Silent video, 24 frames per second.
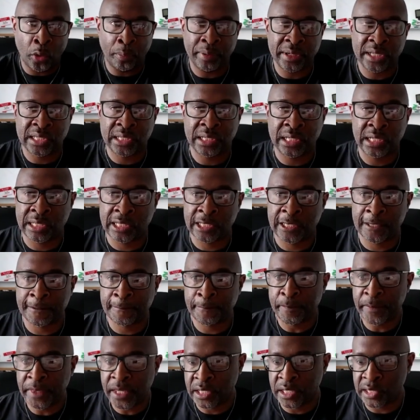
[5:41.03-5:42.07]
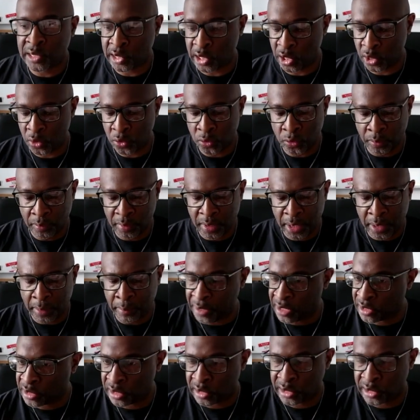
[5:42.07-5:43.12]
business. So
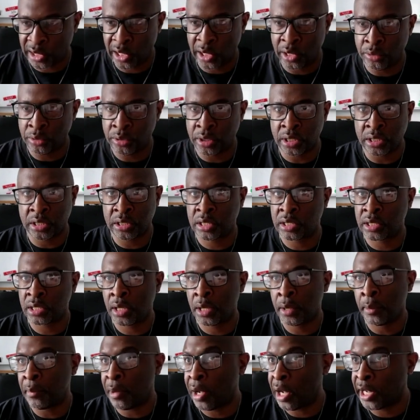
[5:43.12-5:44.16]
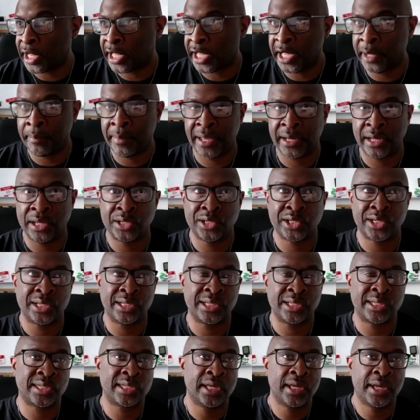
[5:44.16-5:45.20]
business owners, marketing
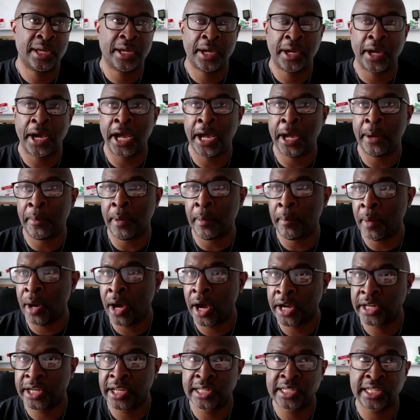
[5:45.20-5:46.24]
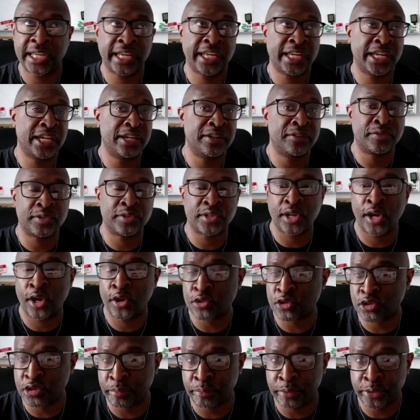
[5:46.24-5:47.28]
managers, market executives,
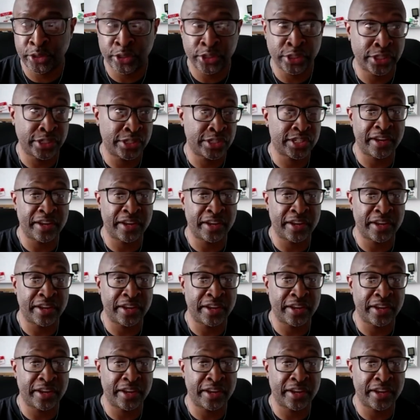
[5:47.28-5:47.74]
entrepreneurs,